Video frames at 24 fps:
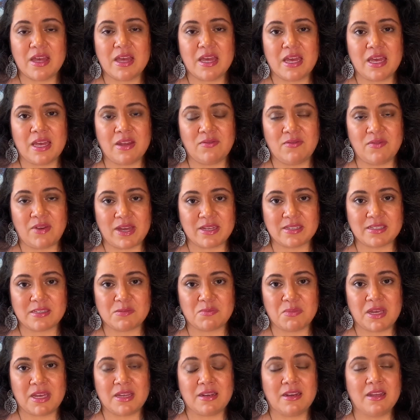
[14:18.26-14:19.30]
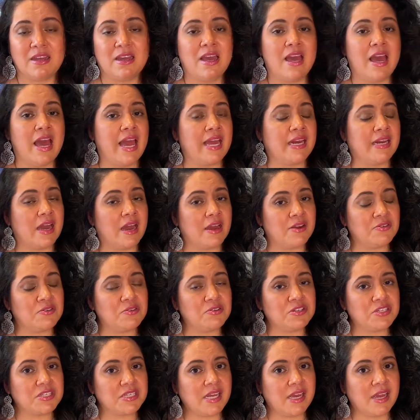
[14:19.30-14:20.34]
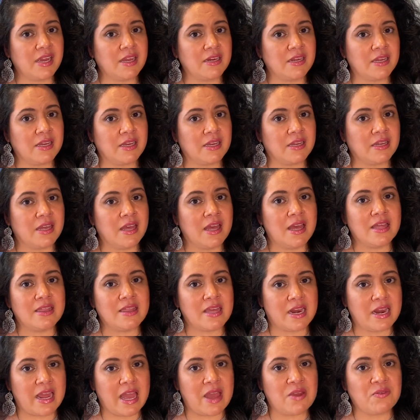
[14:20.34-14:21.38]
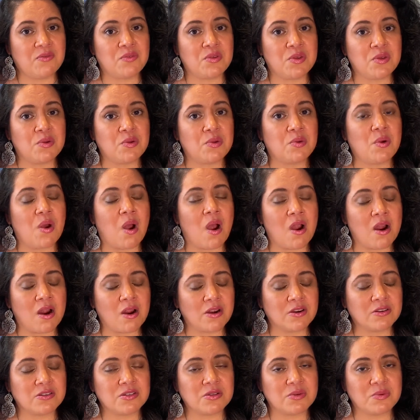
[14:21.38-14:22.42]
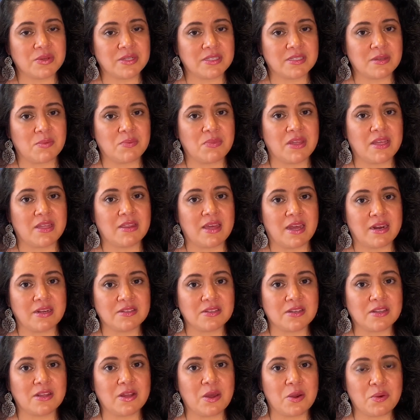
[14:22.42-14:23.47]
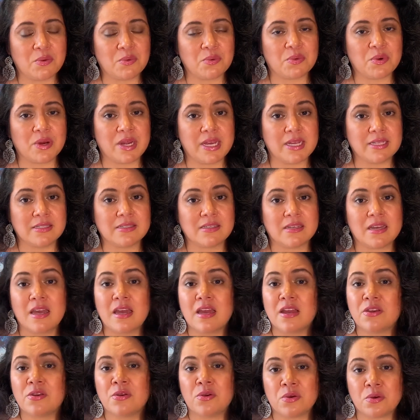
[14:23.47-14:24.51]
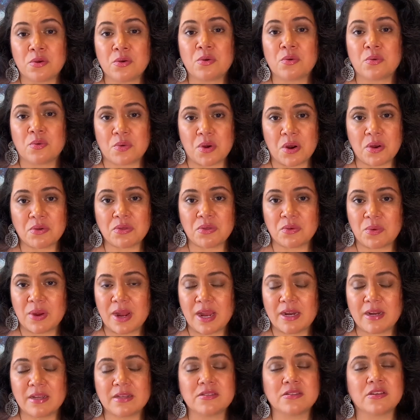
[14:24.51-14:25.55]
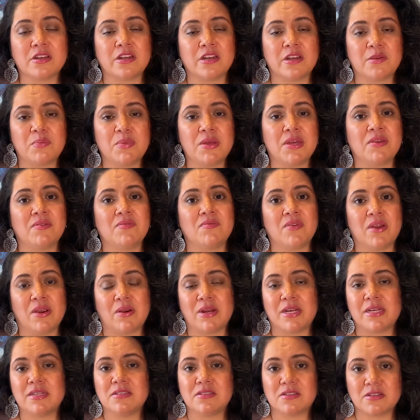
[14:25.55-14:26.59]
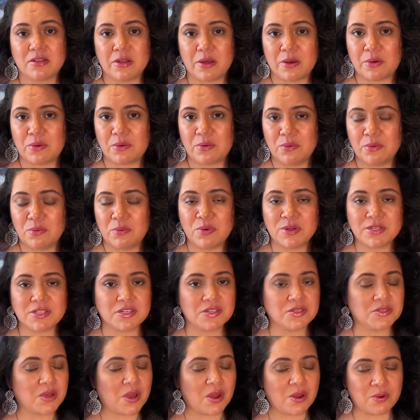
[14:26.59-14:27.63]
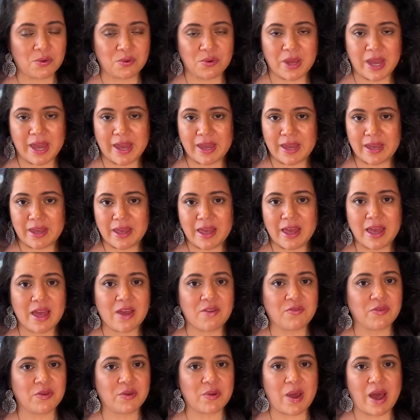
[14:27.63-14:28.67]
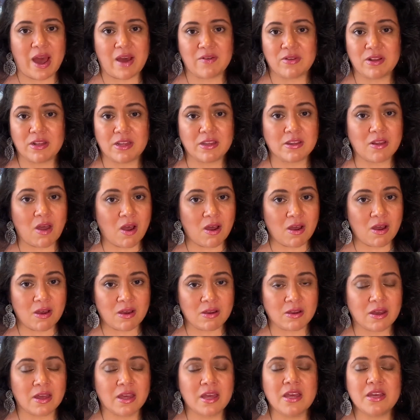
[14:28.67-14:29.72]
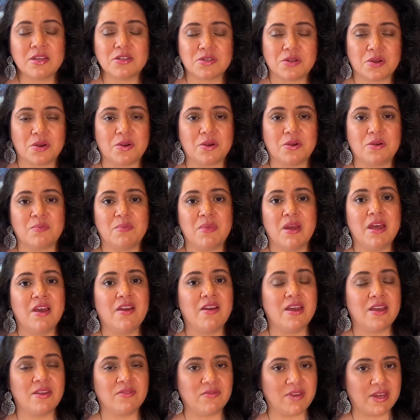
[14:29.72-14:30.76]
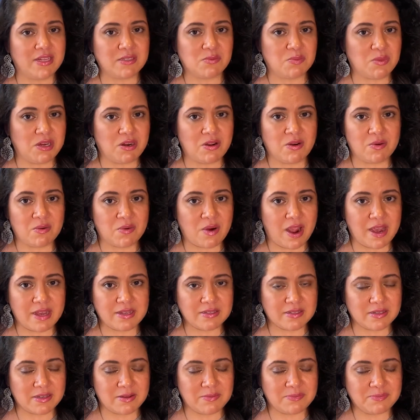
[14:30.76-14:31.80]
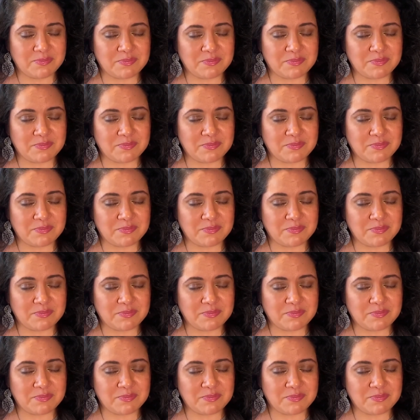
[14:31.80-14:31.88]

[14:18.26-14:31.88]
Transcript: investment. And understanding that if you are doing something that is low risk, your growth rate is going to be very slow, which is okay if you have a long-term investment horizon.